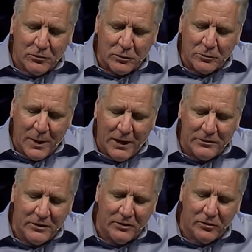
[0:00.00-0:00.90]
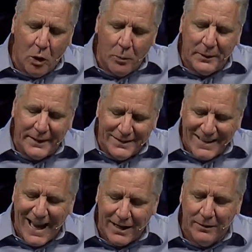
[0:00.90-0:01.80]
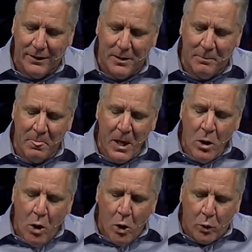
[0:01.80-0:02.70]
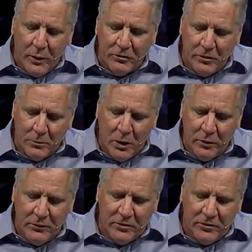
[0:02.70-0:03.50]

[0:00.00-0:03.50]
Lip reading: response. He doesn't openly attack them or question their motives.